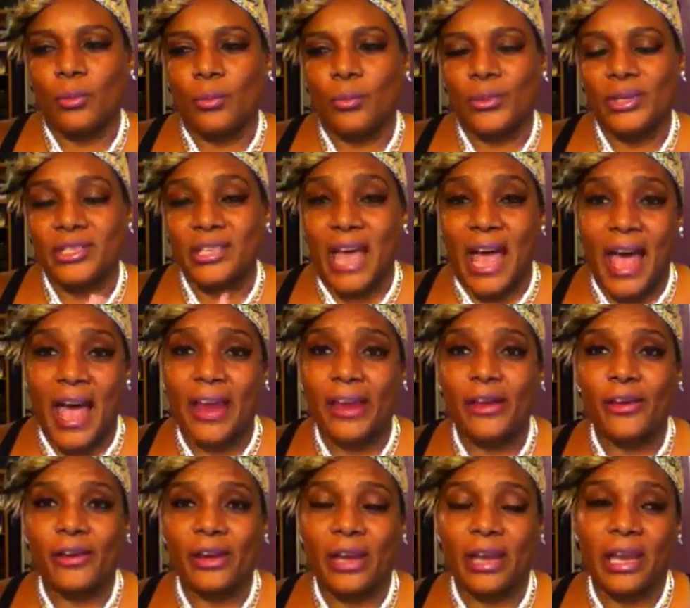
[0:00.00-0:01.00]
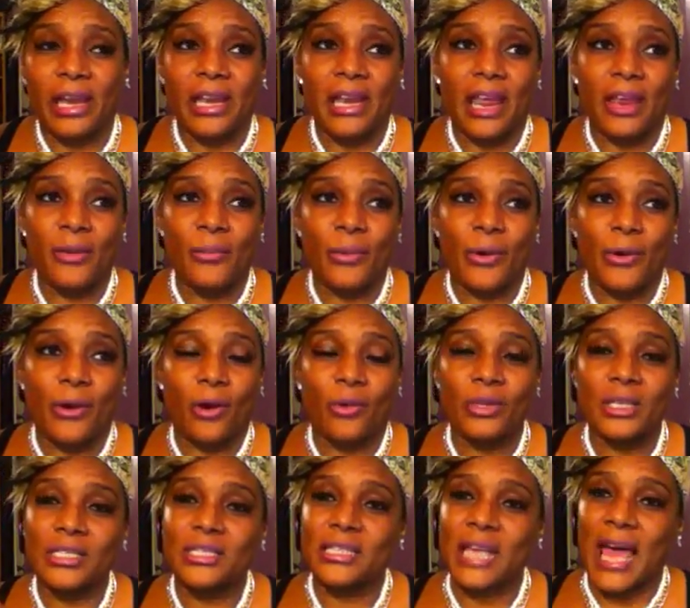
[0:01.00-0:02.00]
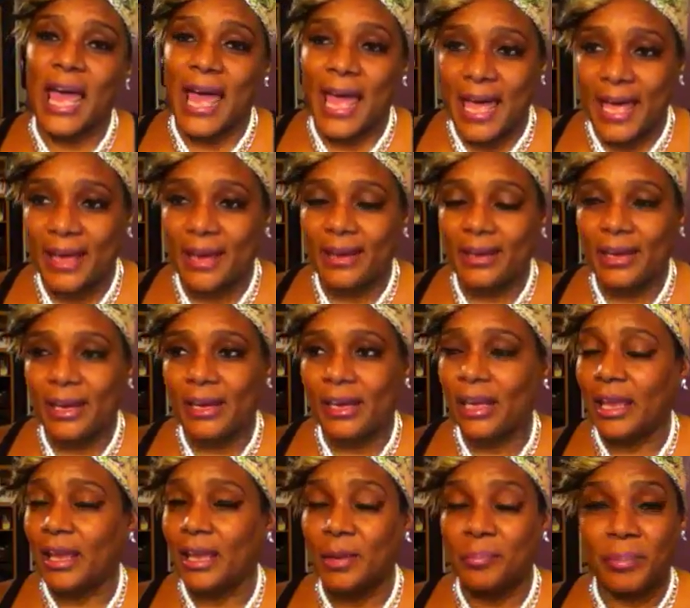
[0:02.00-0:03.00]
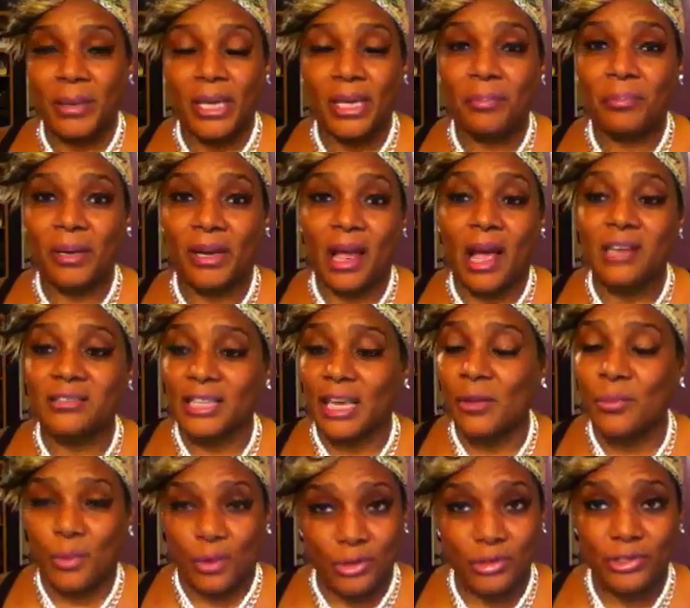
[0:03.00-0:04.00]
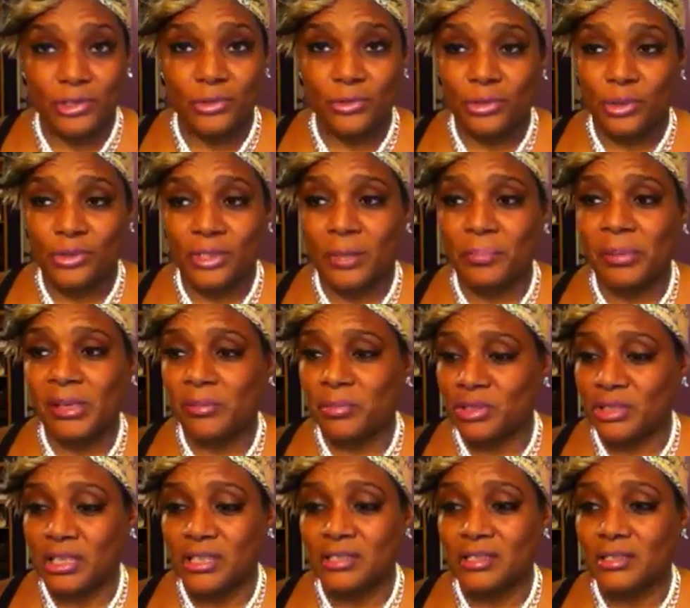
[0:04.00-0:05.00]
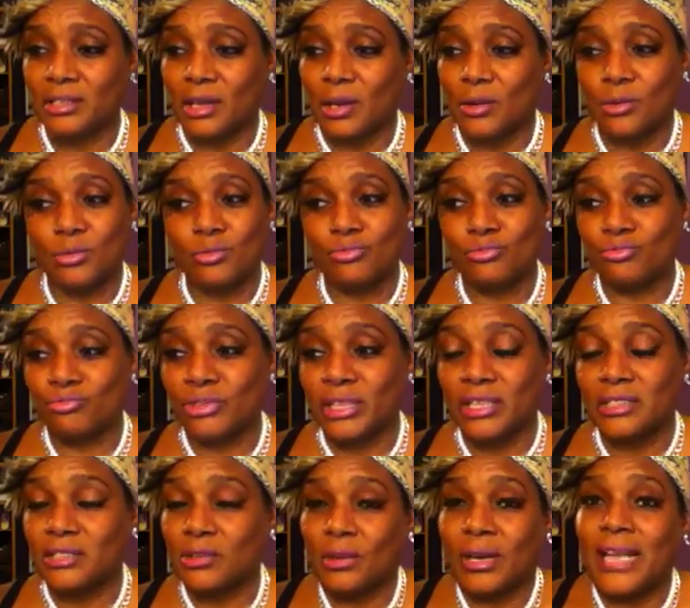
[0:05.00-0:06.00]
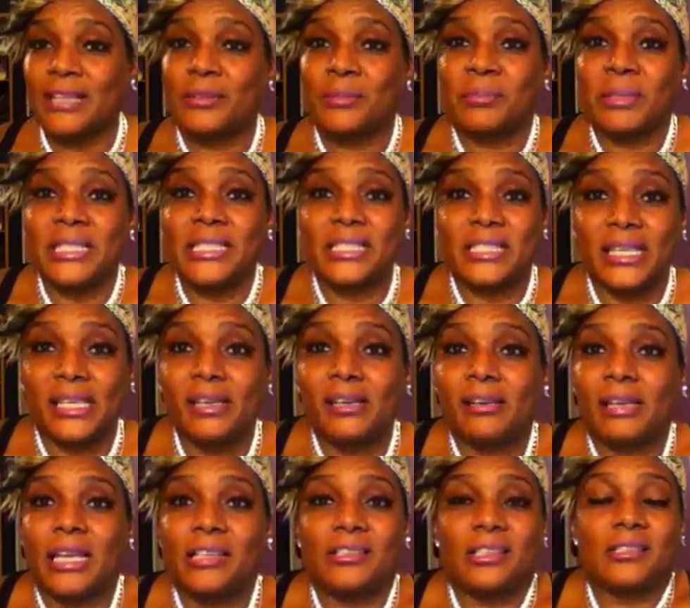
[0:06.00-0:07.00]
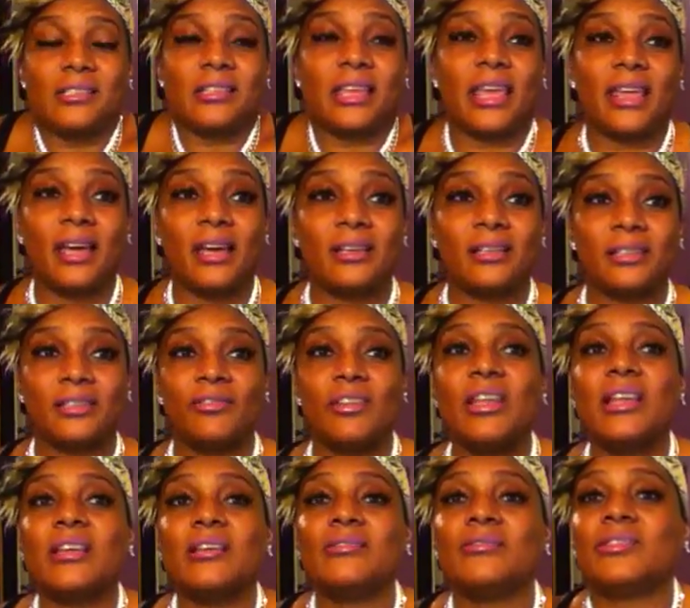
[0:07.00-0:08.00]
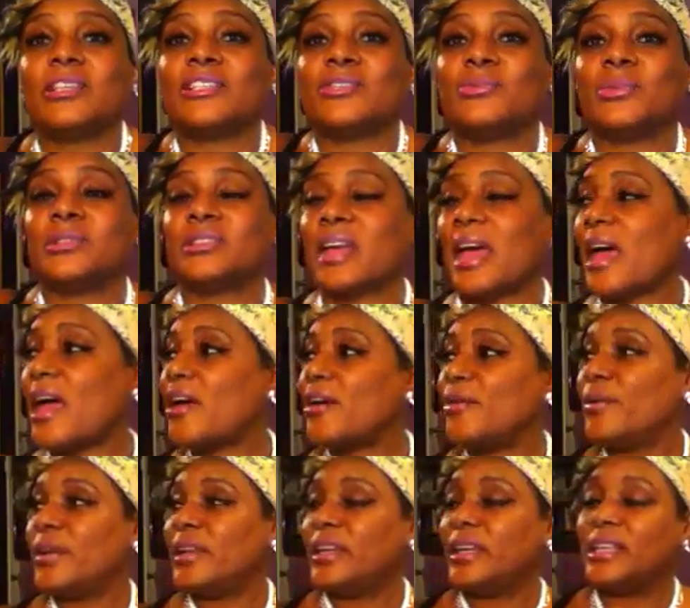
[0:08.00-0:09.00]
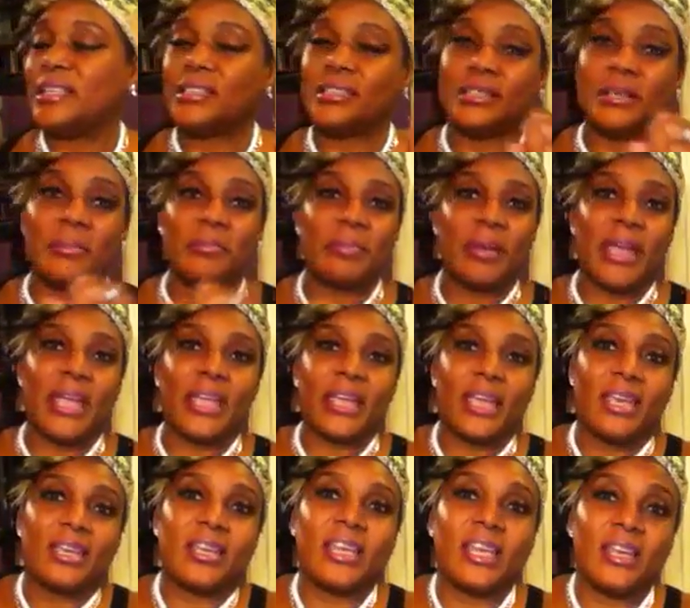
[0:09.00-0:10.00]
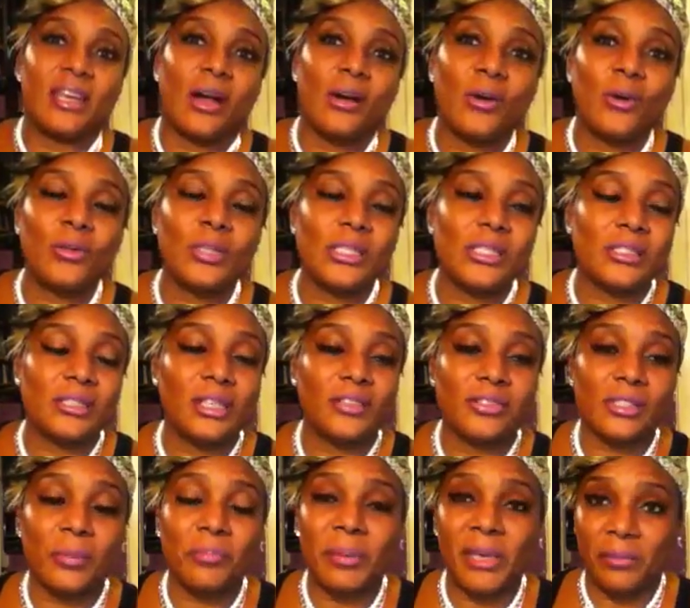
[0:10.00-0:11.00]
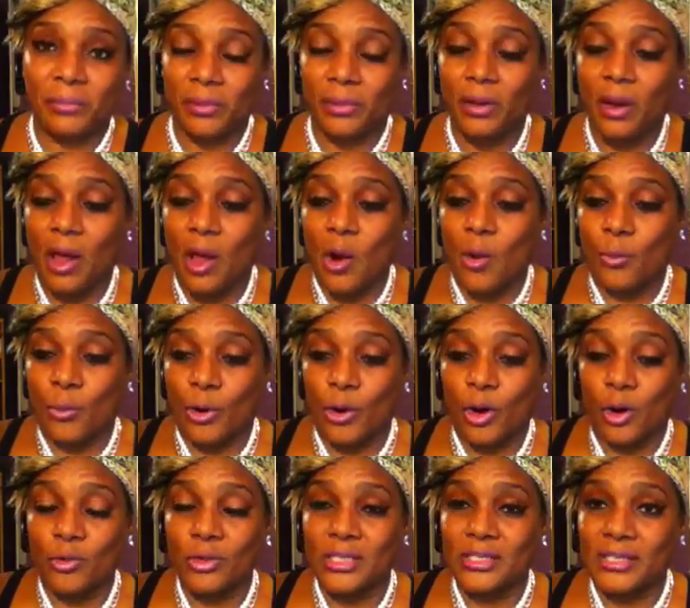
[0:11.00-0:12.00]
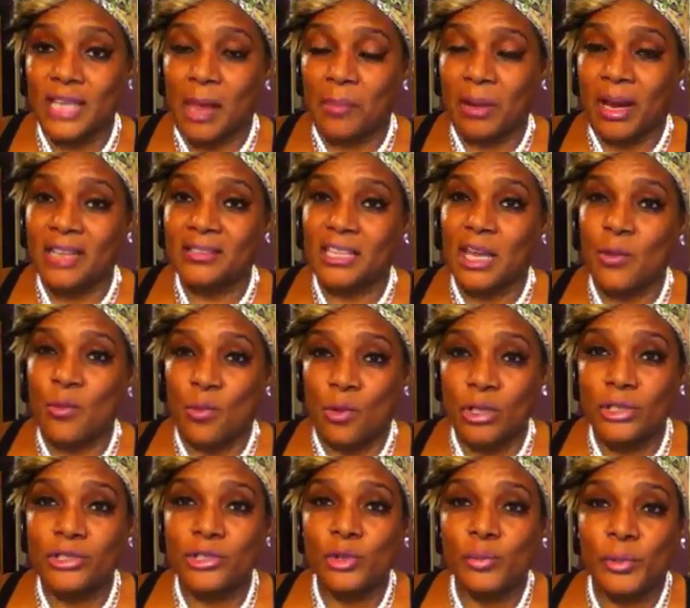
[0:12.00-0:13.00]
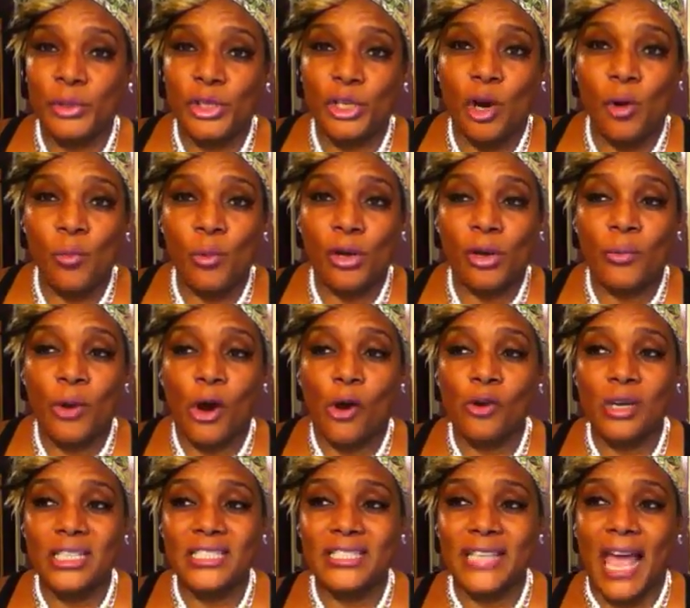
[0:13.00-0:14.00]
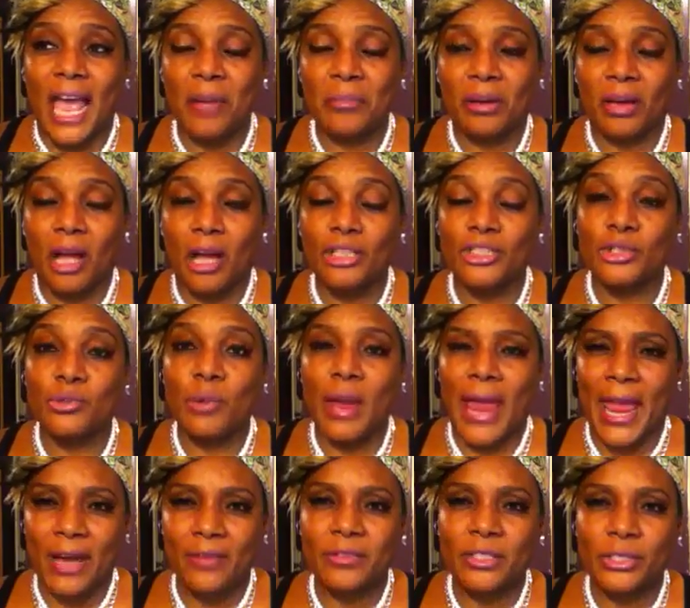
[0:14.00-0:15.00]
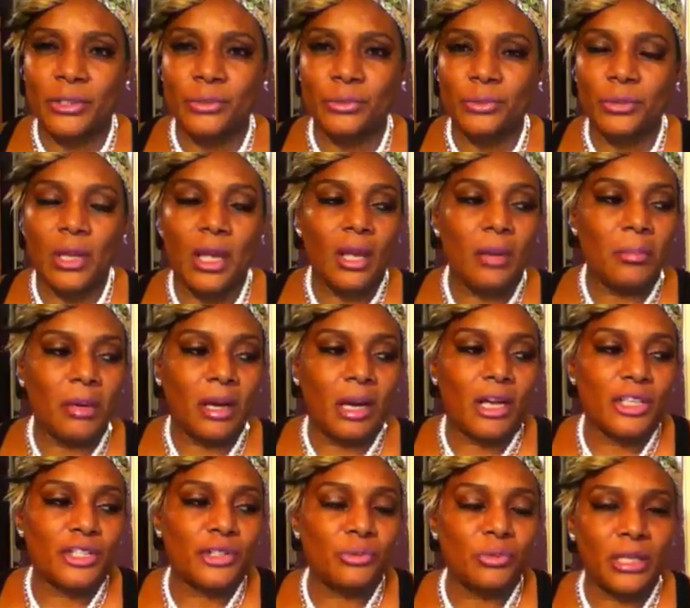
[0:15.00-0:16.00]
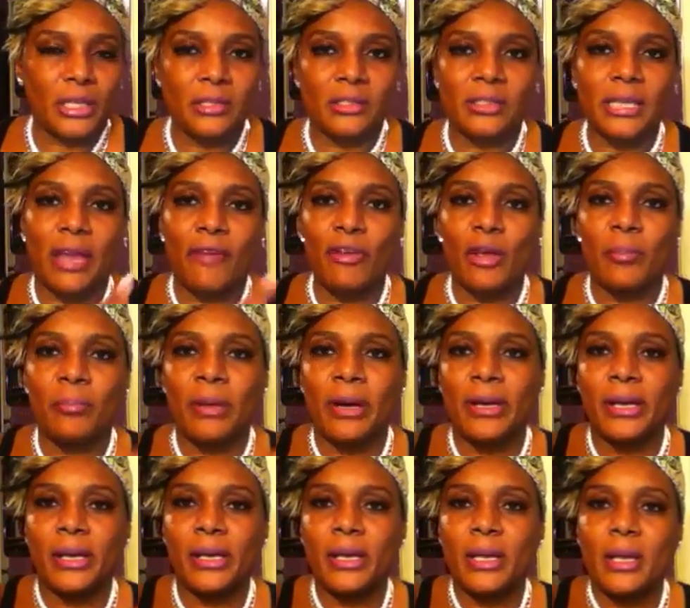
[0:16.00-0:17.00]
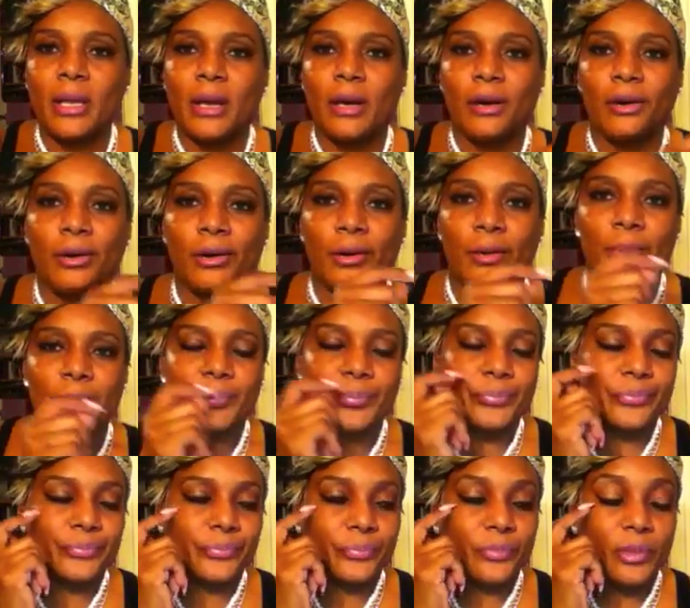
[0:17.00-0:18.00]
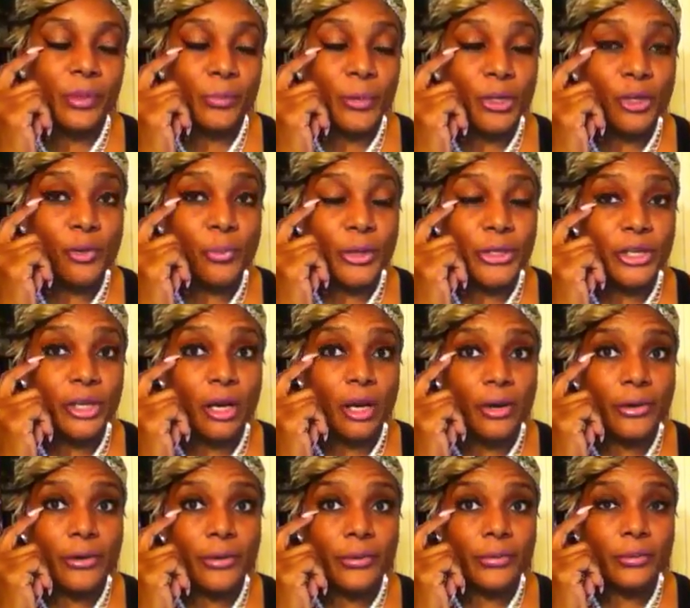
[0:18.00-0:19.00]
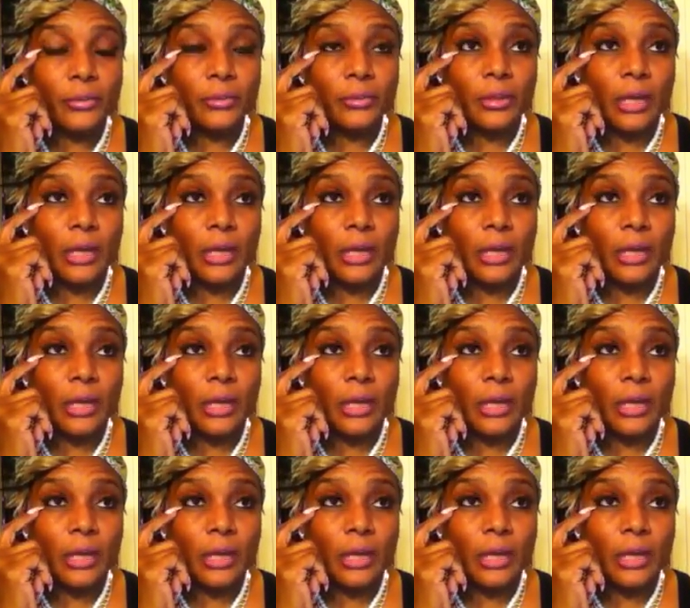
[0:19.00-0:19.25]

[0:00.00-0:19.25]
retired and then they work on the side, and it could be because they want to. Some people just just don't like to be still. They just scared of just retiring and sitting back and getting old and stuff. Some people work on the side because they want to, but you don't want to work on the side because you have to, because you didn't save your money when you were younger.